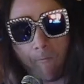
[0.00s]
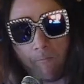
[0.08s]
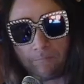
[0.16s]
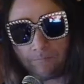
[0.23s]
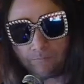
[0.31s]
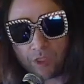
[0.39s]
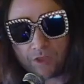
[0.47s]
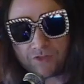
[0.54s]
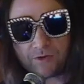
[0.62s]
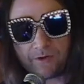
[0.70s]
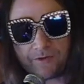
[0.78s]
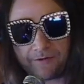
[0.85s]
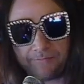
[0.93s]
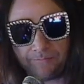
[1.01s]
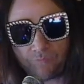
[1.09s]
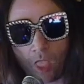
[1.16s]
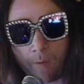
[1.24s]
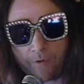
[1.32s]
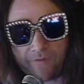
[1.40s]
Those 2 other
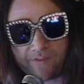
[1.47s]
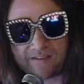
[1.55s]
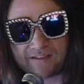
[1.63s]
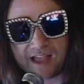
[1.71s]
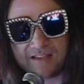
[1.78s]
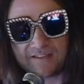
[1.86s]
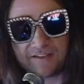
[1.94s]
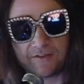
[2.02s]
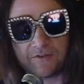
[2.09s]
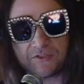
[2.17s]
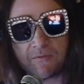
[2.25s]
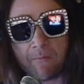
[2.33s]
upward-facing icicles?